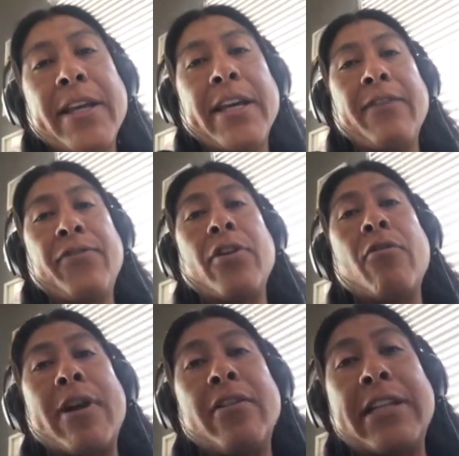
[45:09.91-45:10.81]
If you're
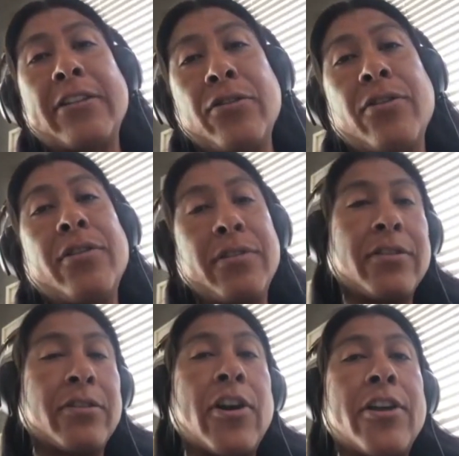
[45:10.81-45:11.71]
aware that you're
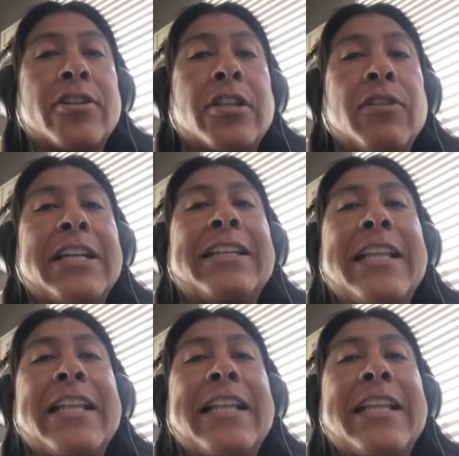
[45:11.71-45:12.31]
hurting yourself with it,